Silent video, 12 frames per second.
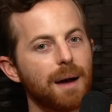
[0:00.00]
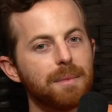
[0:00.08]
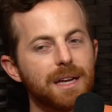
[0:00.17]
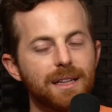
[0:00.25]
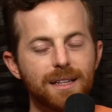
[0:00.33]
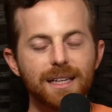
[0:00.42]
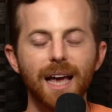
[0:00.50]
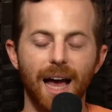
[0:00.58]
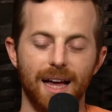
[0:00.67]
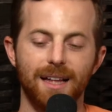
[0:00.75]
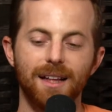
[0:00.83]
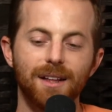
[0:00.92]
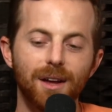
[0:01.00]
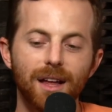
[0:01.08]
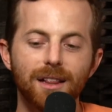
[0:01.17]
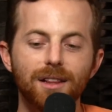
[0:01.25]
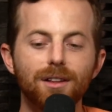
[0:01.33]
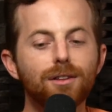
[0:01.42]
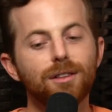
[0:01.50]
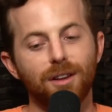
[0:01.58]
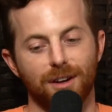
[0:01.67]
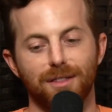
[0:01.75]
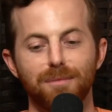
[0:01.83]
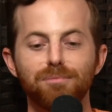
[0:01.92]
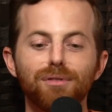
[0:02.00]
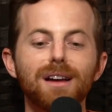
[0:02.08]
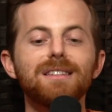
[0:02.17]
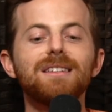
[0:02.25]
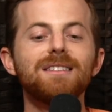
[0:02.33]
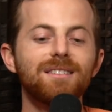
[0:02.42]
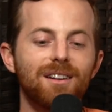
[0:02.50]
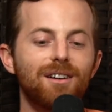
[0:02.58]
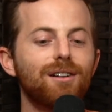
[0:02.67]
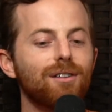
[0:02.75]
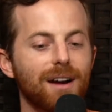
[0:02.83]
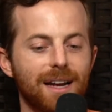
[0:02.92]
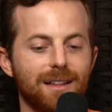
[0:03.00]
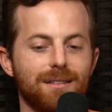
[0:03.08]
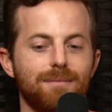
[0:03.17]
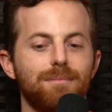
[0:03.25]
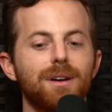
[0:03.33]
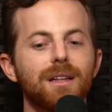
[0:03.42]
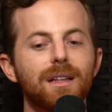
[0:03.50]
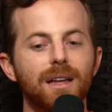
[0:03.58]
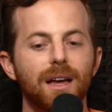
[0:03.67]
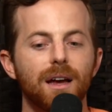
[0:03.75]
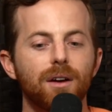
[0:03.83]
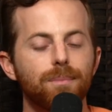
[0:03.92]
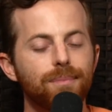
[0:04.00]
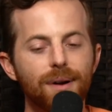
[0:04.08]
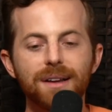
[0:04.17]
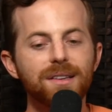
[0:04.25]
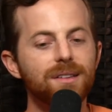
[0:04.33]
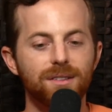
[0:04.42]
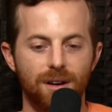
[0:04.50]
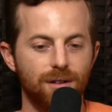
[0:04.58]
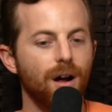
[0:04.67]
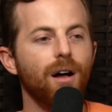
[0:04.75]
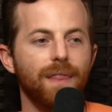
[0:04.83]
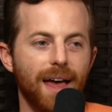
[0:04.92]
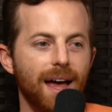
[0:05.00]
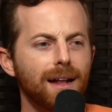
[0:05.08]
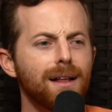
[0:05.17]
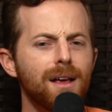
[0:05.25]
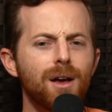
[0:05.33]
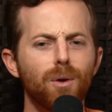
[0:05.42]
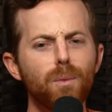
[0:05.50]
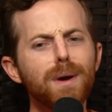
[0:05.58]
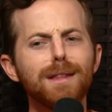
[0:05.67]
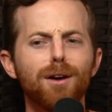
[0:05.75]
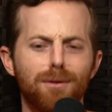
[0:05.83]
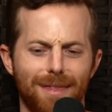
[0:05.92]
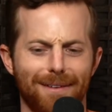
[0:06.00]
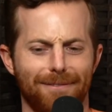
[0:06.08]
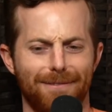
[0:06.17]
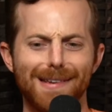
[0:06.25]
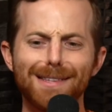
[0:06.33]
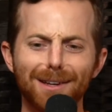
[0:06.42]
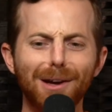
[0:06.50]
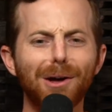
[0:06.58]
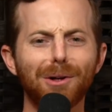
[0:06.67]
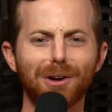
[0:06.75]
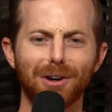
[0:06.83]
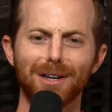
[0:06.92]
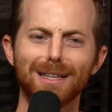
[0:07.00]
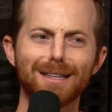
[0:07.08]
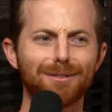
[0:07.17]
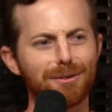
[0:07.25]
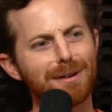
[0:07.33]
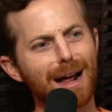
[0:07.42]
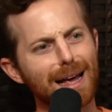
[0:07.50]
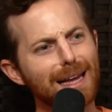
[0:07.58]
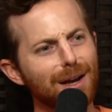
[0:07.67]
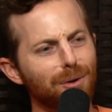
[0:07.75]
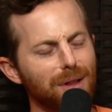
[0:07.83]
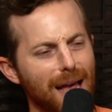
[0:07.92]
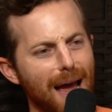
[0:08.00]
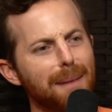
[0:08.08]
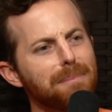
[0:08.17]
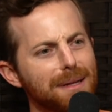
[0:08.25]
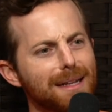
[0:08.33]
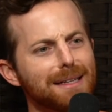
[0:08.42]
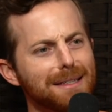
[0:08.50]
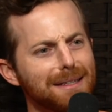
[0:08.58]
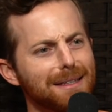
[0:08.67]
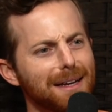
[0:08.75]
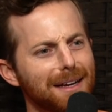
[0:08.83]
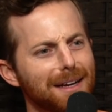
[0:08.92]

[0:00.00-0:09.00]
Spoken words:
I mean, yeah. Look, the presents are great, but presents aren't all that. We know that physical goods do not equal happiness,